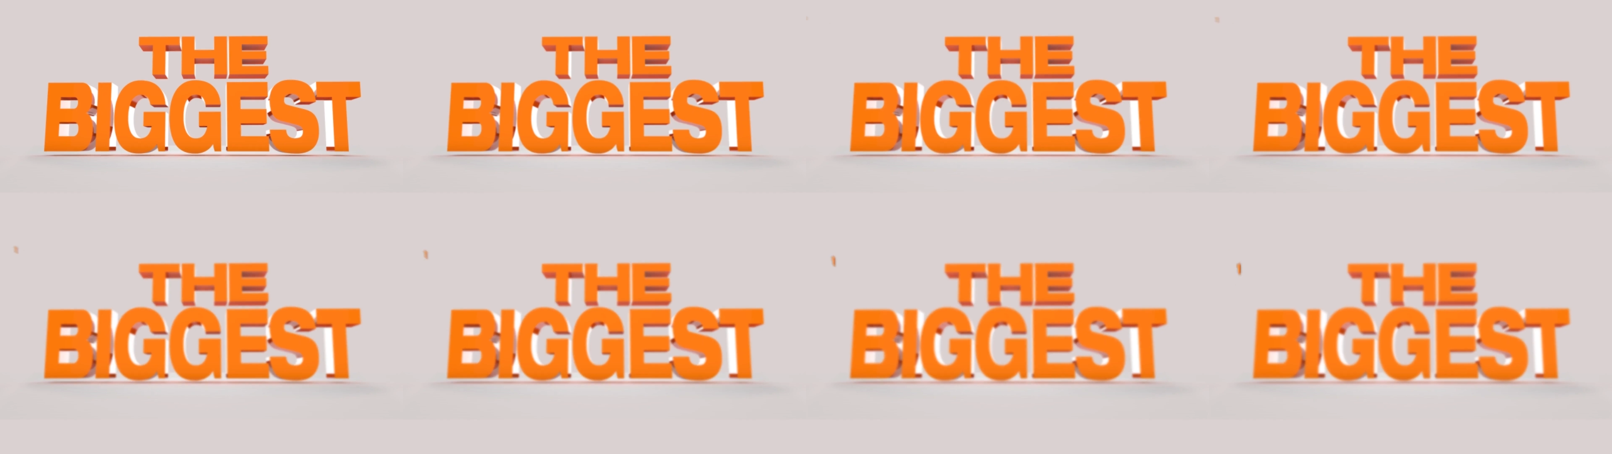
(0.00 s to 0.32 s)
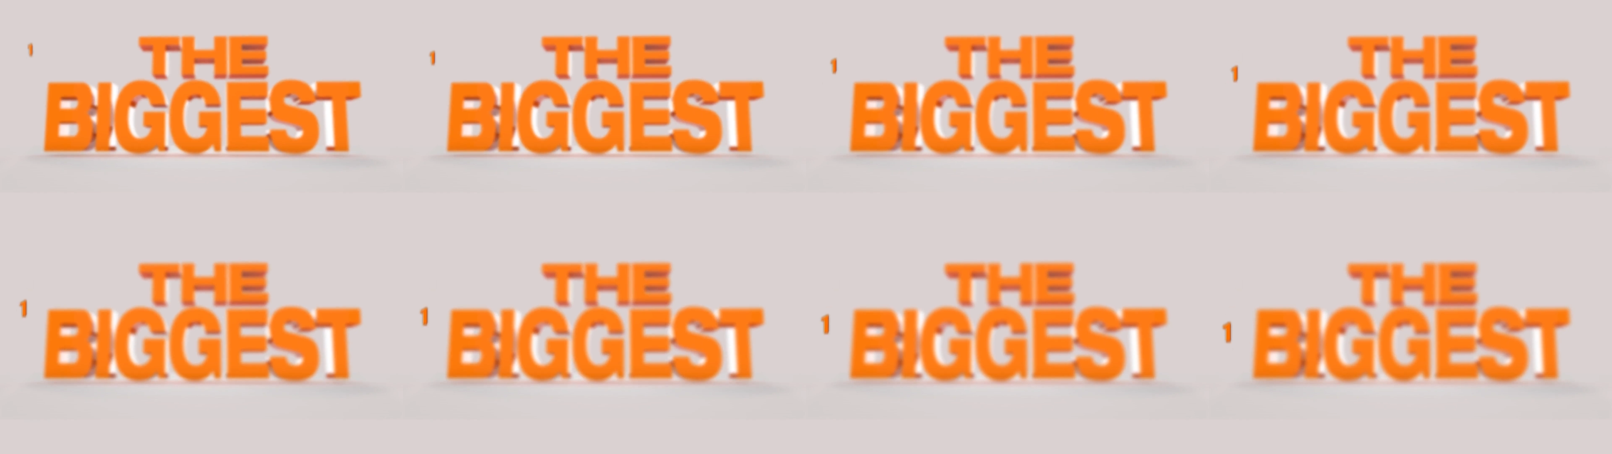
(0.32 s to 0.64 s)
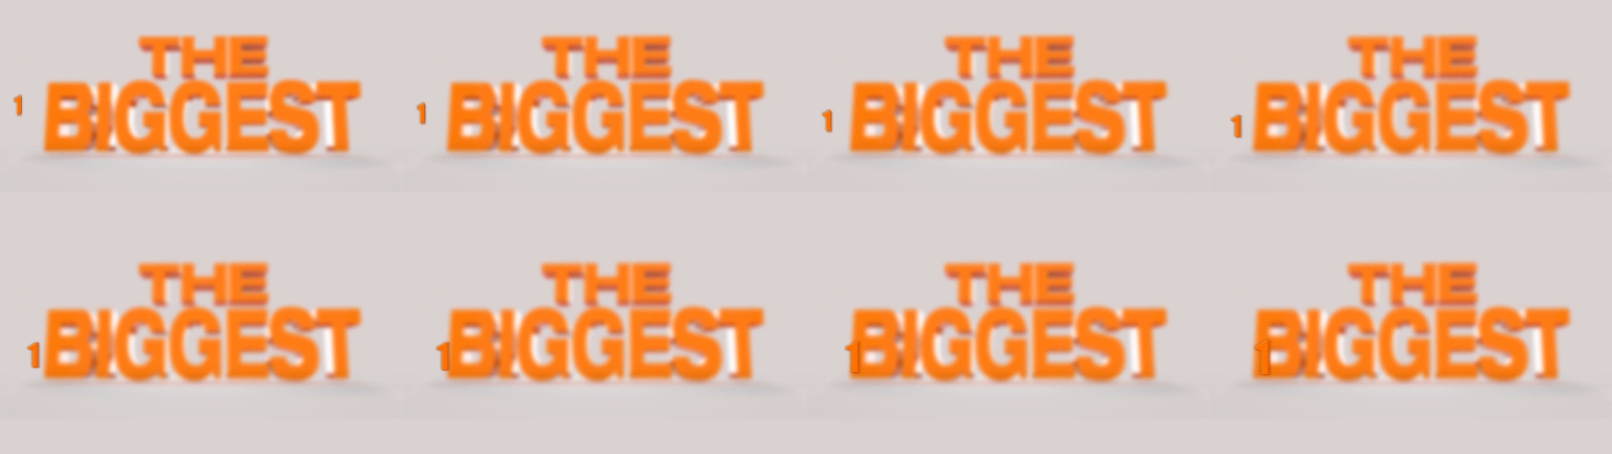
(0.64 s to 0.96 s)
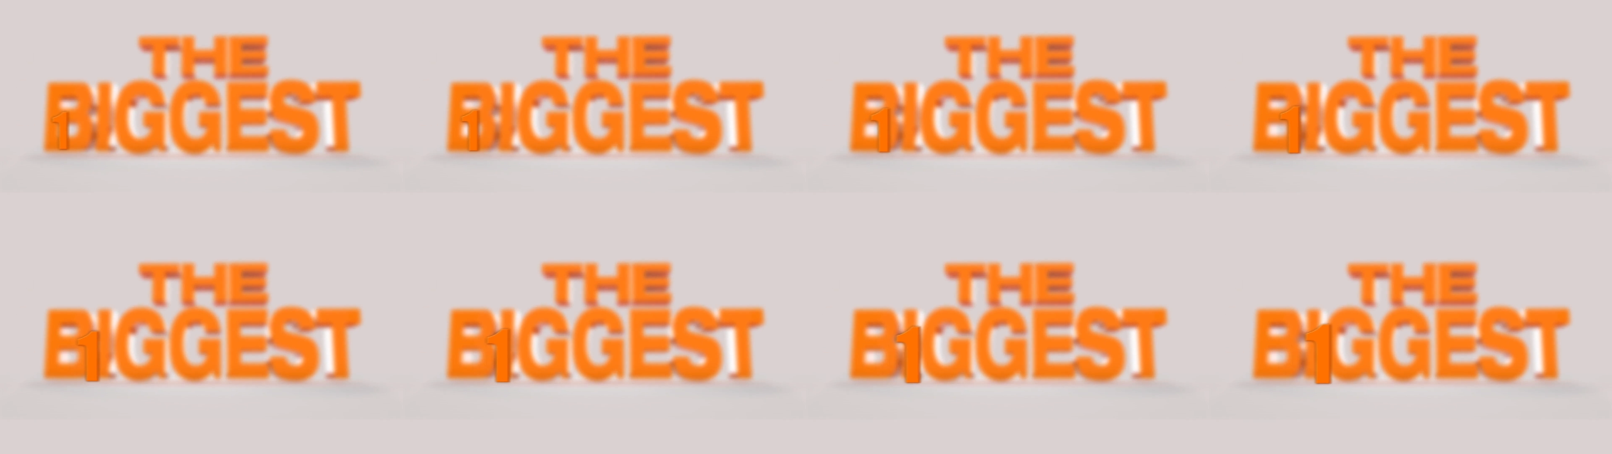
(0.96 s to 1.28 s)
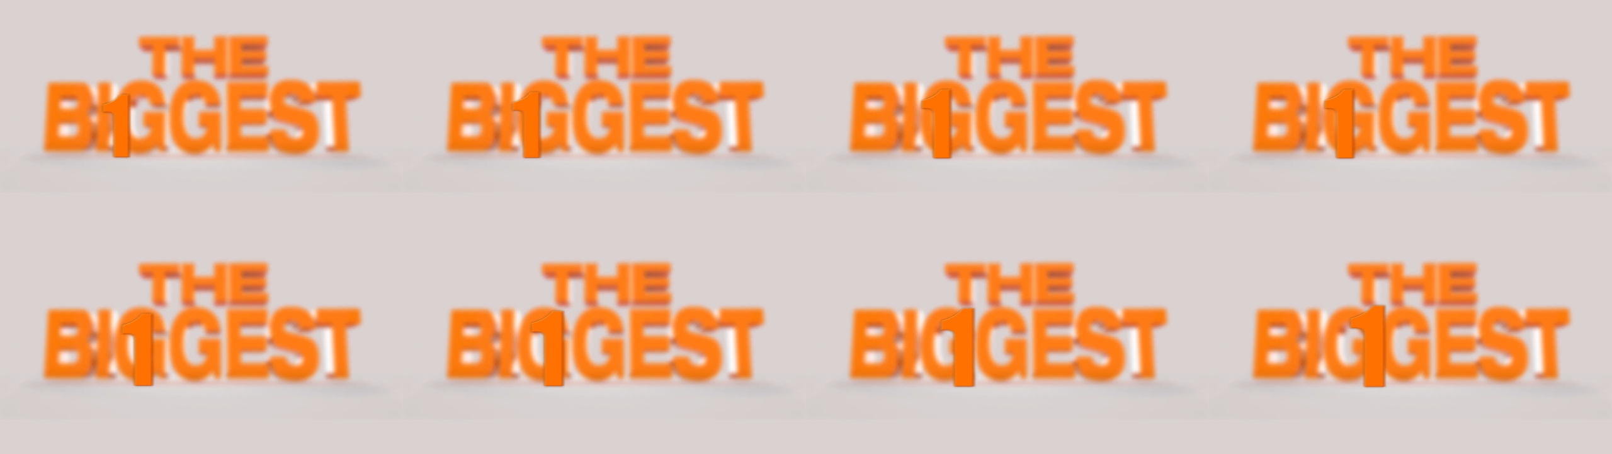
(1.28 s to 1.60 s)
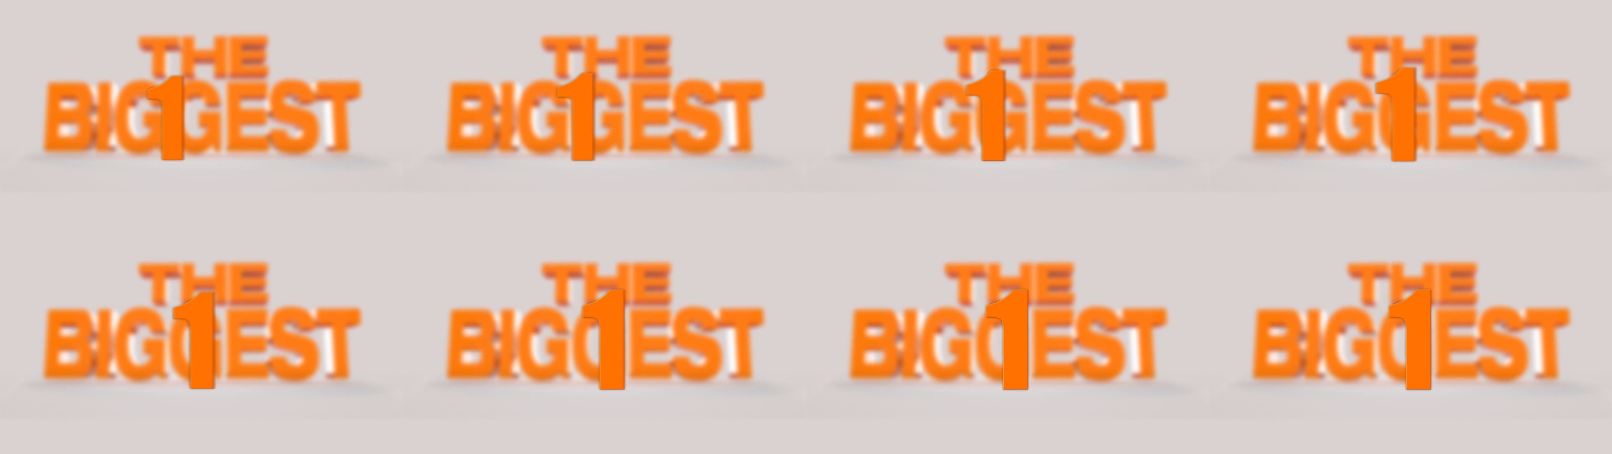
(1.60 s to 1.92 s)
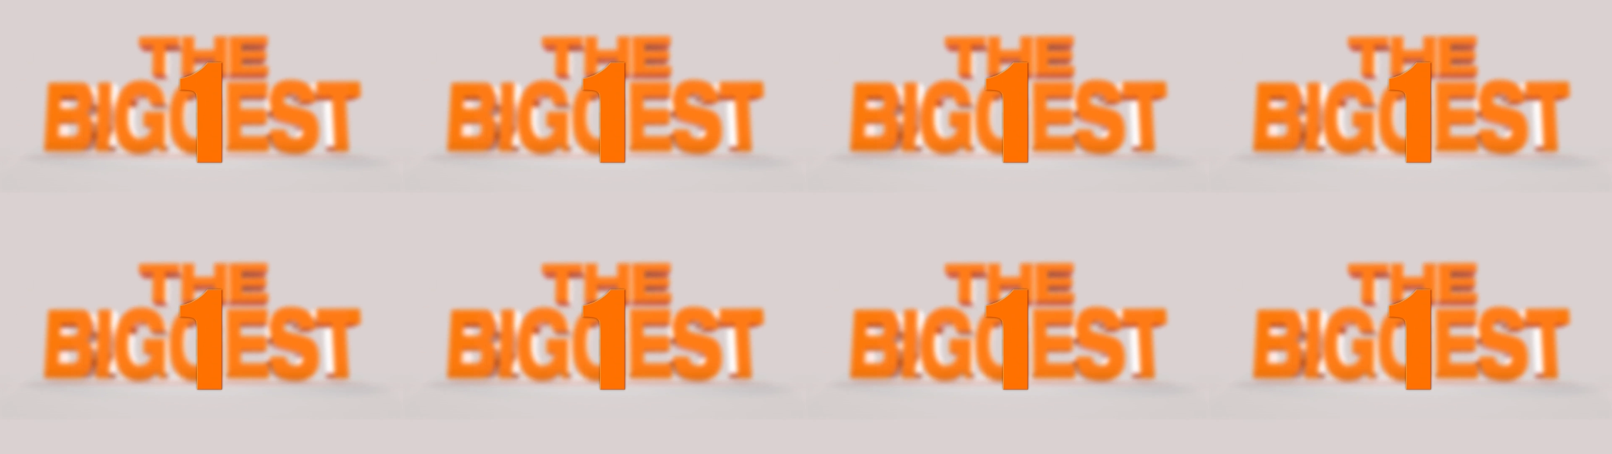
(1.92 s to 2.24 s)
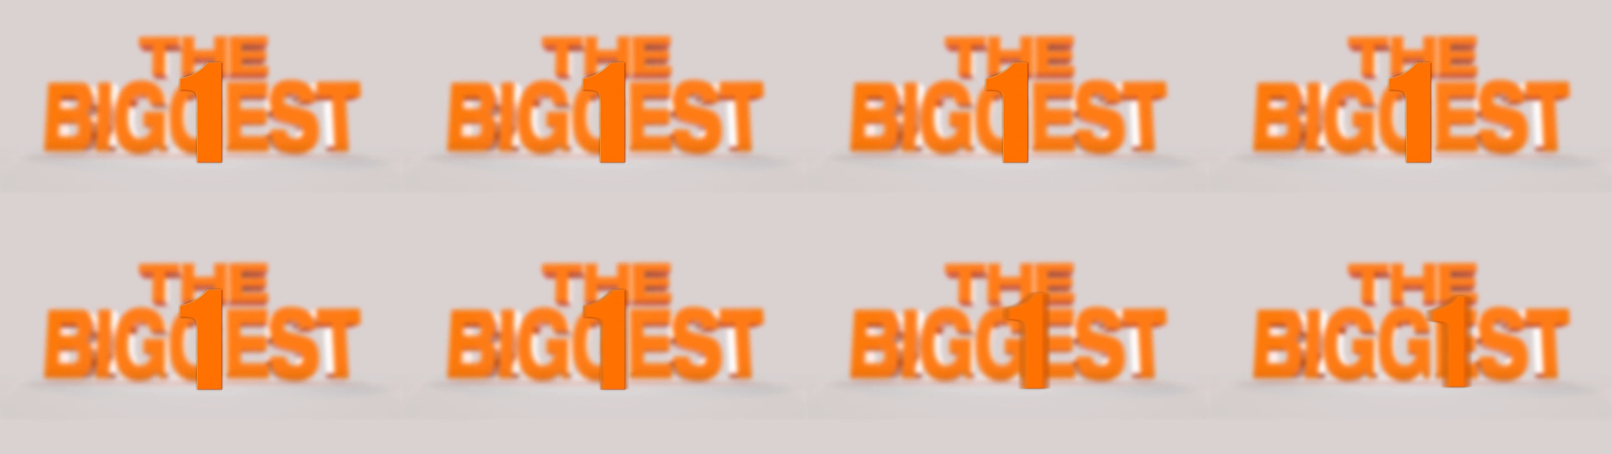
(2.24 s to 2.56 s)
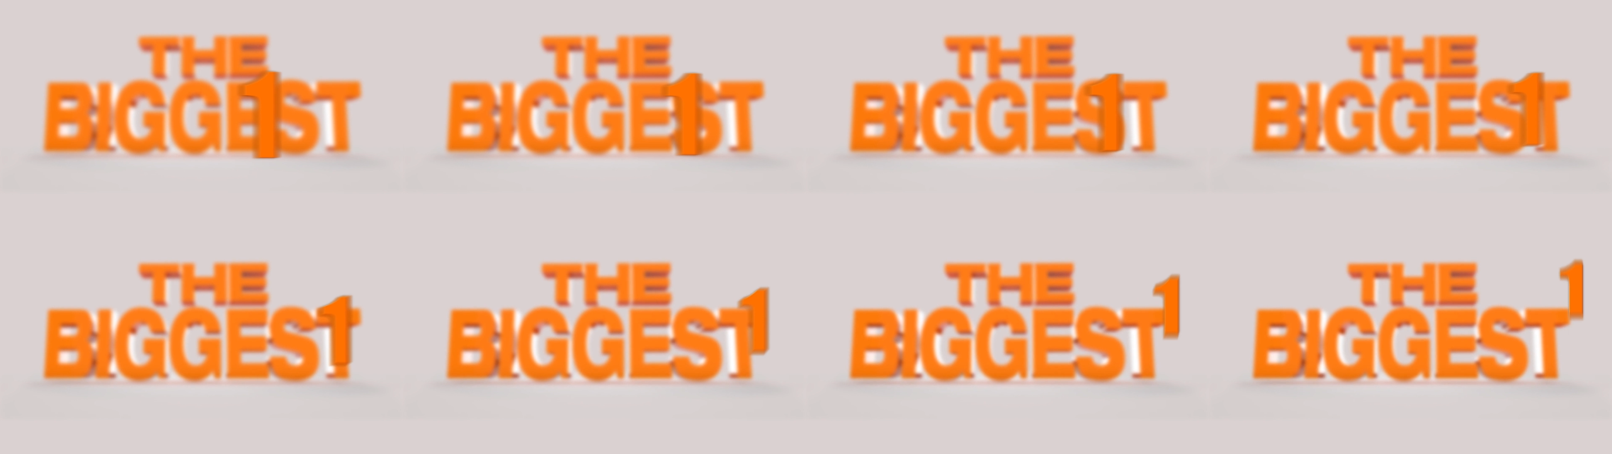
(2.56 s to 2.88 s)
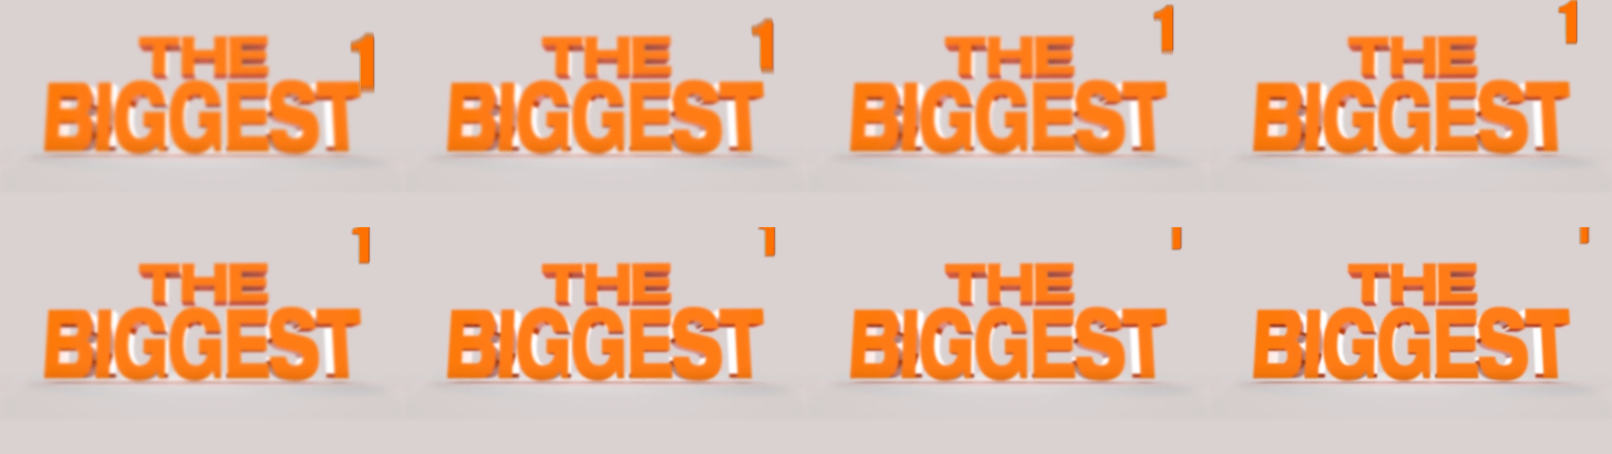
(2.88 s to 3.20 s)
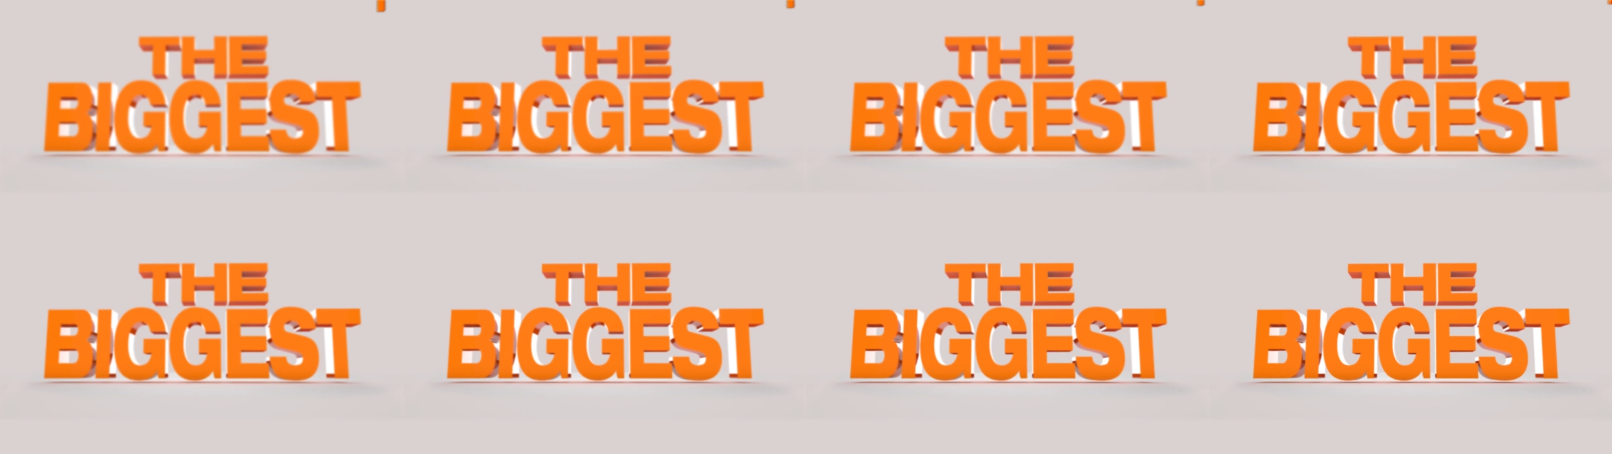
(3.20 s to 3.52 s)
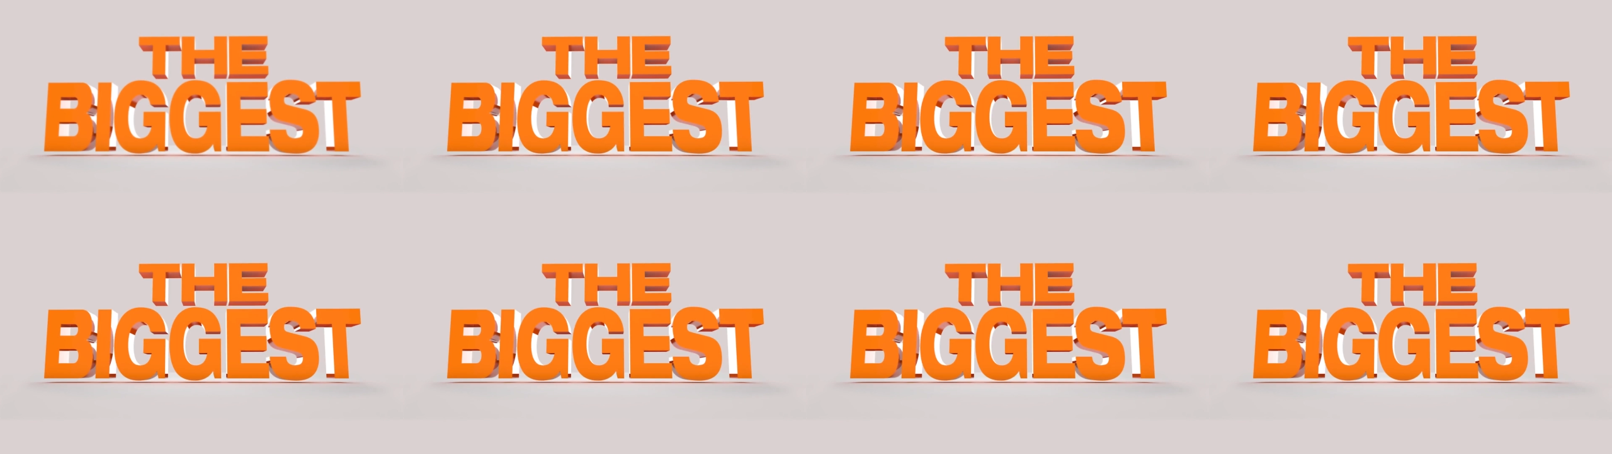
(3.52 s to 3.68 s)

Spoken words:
[unreadable: no face in view]